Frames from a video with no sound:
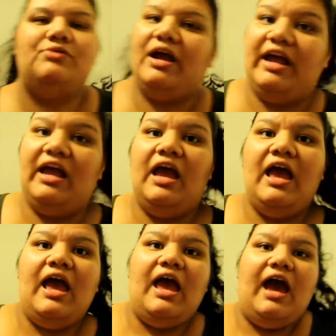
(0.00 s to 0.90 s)
right?
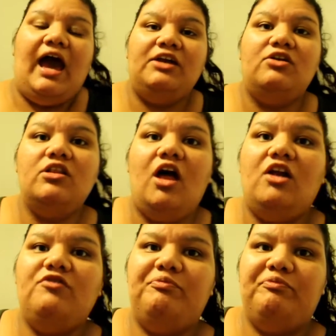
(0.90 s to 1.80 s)
I know a
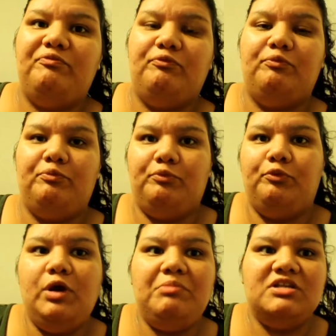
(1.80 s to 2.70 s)
lot of
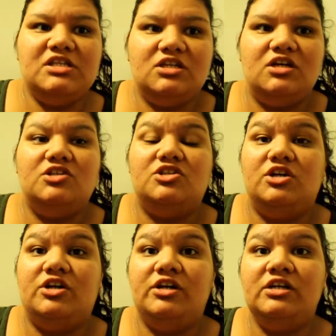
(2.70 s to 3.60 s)
women's
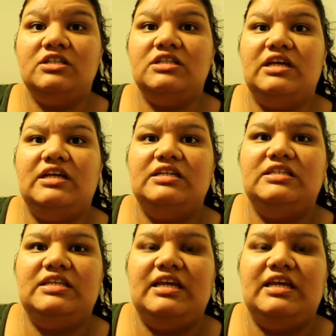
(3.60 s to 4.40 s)
concerns is